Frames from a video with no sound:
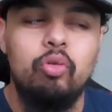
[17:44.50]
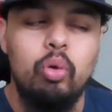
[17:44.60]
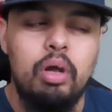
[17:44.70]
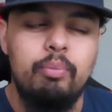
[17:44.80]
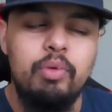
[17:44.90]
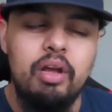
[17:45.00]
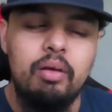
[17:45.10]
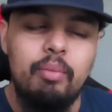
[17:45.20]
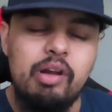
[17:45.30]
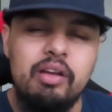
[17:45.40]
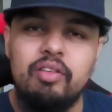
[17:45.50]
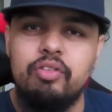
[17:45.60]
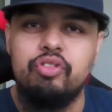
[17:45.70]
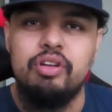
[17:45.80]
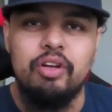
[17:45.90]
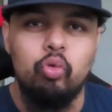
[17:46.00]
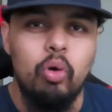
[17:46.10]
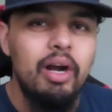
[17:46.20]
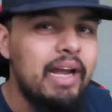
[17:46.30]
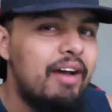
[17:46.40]
I'm not exactly sure. Did
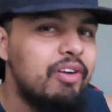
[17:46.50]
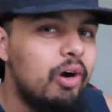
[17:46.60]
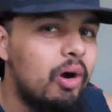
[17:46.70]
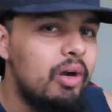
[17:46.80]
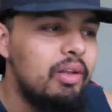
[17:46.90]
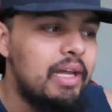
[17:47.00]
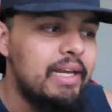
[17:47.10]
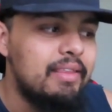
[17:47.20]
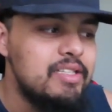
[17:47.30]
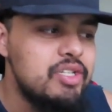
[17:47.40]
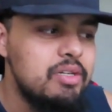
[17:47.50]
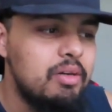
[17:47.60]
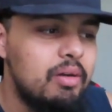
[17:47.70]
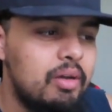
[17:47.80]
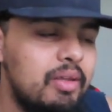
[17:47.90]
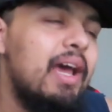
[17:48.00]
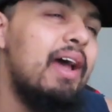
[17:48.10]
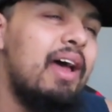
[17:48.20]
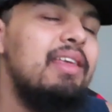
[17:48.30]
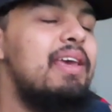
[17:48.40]
Gronk have a card this year?
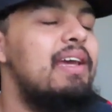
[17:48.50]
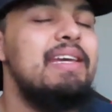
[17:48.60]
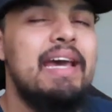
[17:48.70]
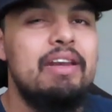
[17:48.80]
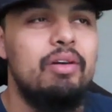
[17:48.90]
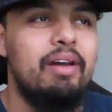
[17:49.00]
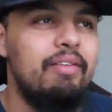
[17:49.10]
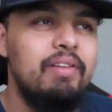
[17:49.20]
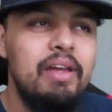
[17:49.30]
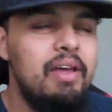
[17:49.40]
Yeah, he had to have.